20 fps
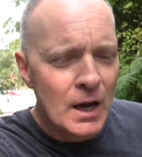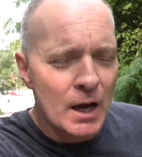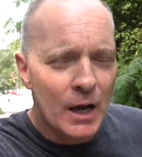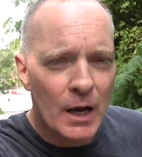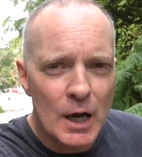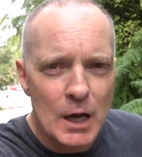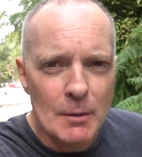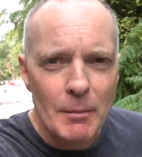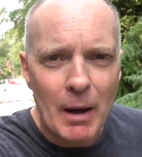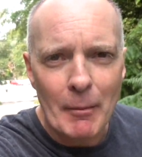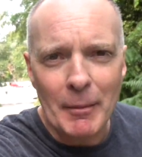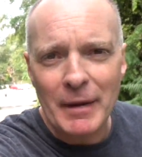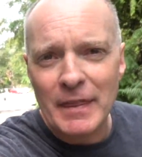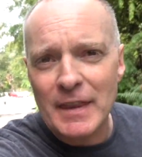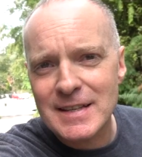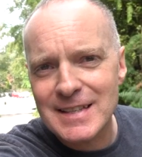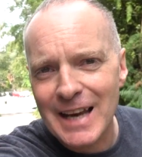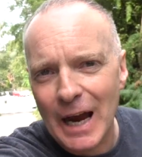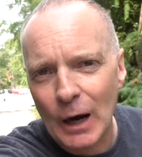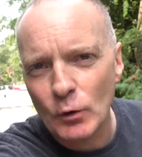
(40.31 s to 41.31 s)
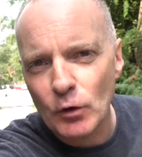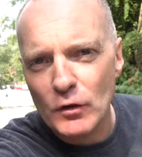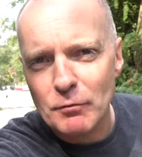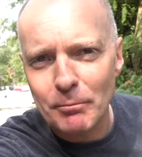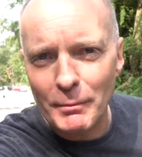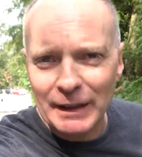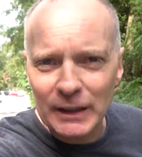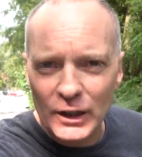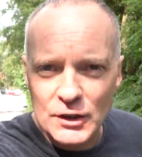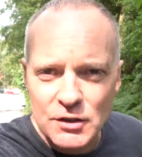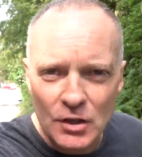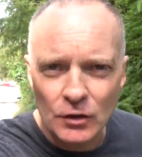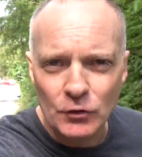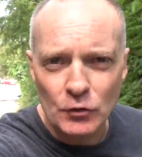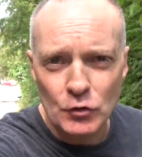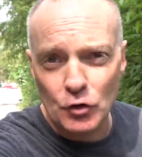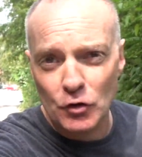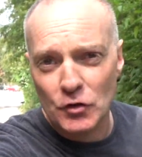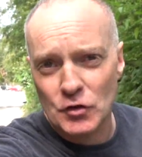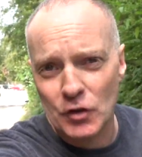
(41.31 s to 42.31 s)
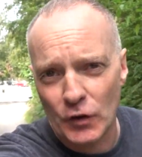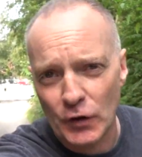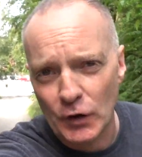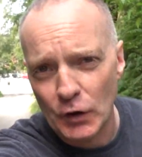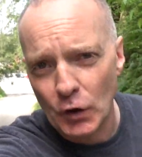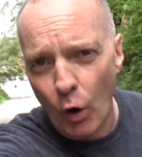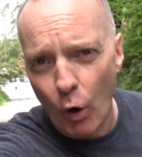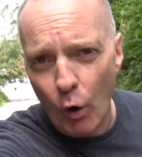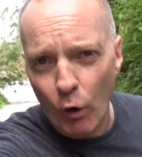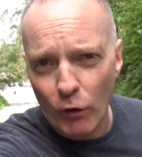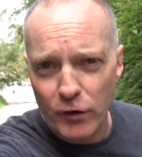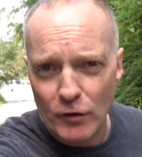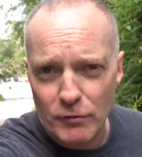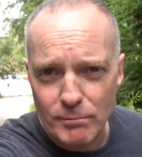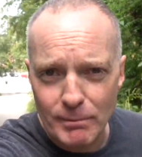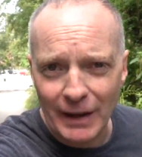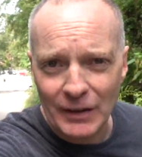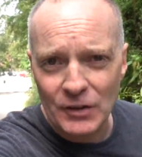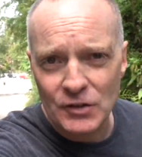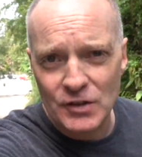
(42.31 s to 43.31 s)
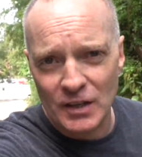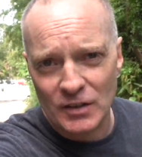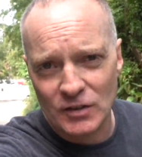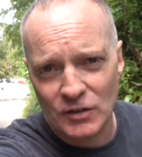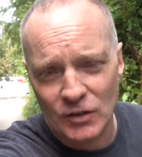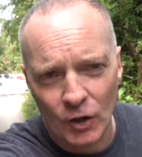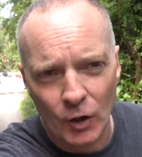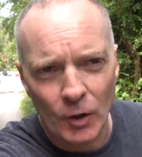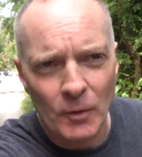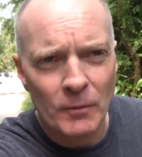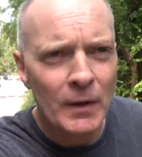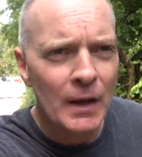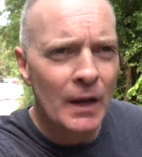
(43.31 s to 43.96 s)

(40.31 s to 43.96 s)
I'm in the town of Middleton, just to the north of Manchester,